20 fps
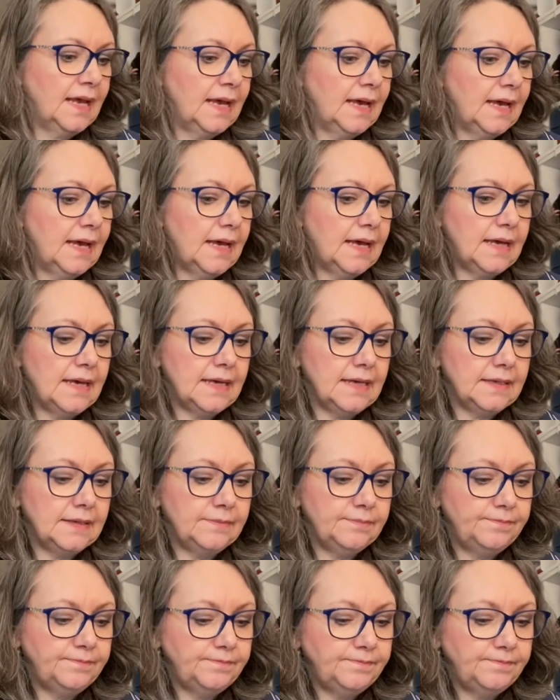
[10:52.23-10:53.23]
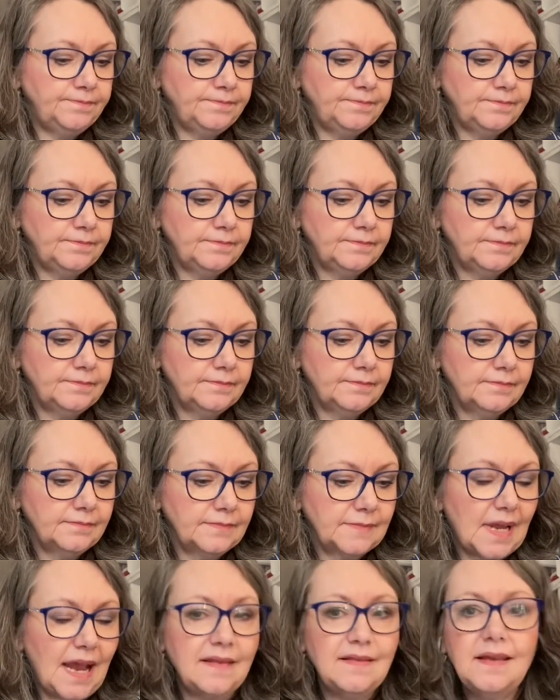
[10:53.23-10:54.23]
And
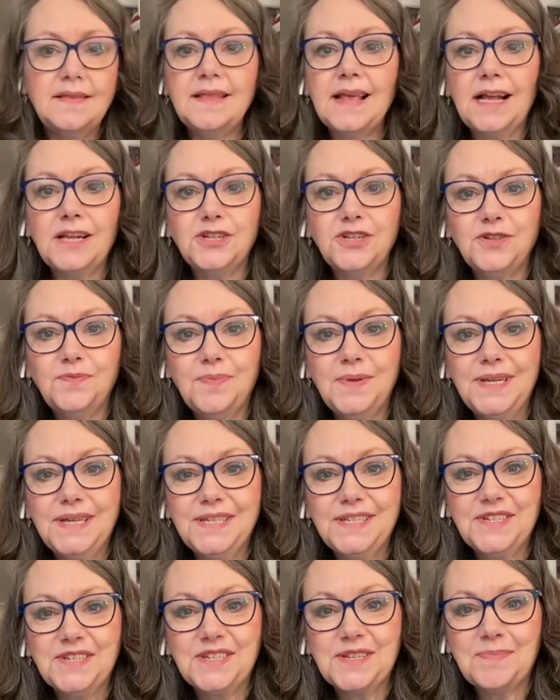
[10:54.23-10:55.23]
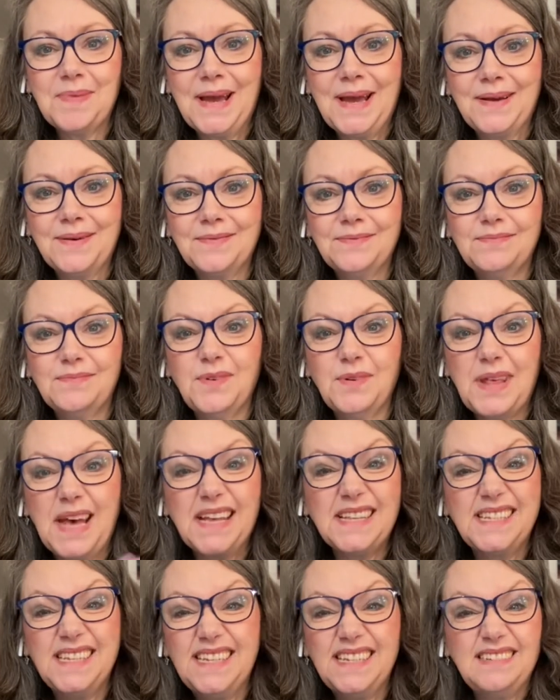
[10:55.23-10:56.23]
then that should be it, just about, well,
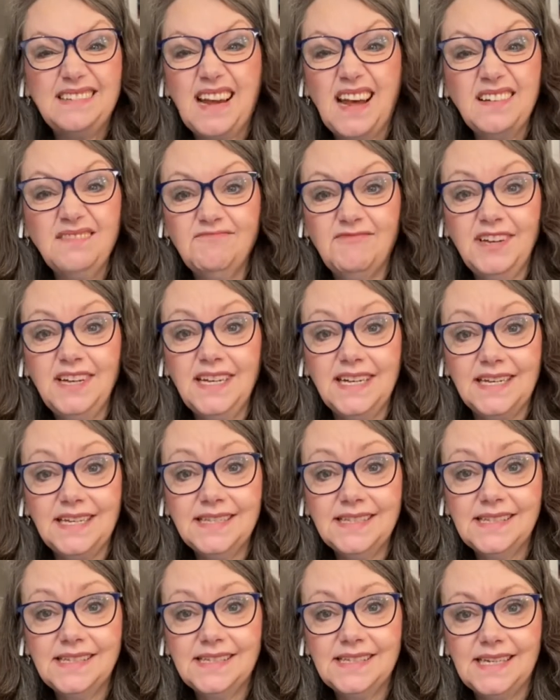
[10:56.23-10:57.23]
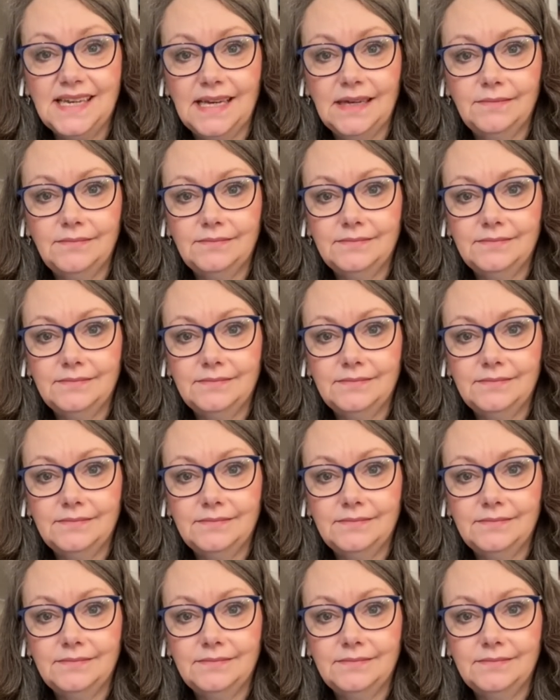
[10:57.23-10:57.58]
that's it done really, isn't it?